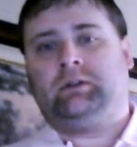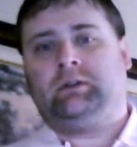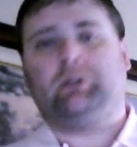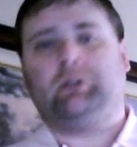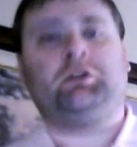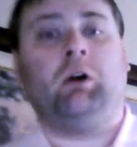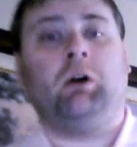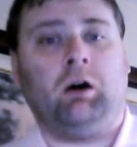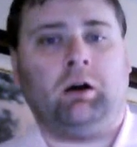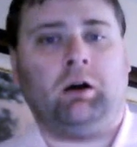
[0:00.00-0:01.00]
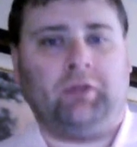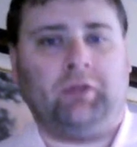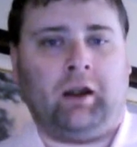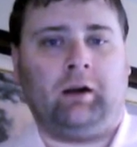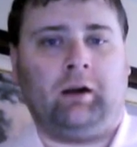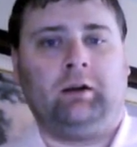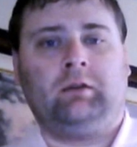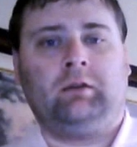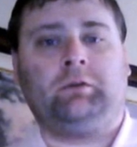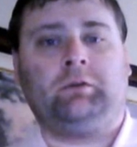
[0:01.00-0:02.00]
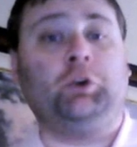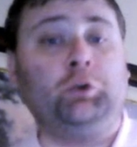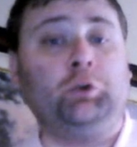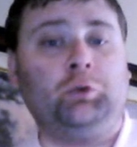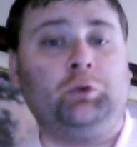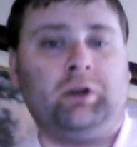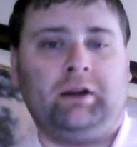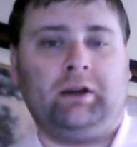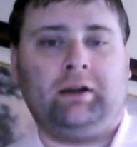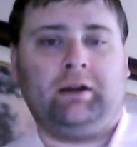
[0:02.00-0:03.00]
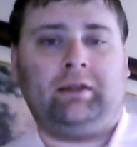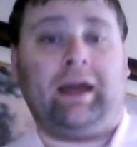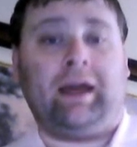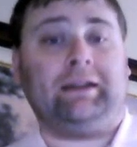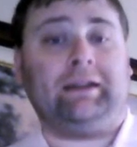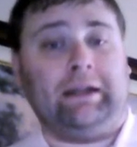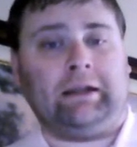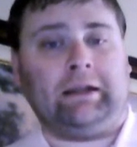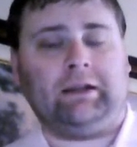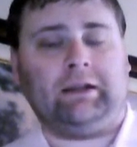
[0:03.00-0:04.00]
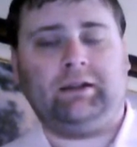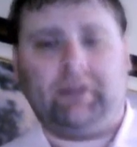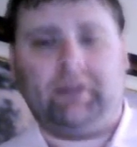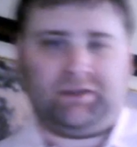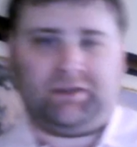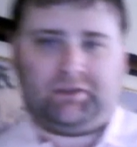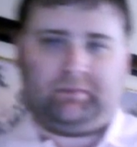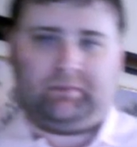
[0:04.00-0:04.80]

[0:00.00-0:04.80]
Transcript: There's awe there for who that king is.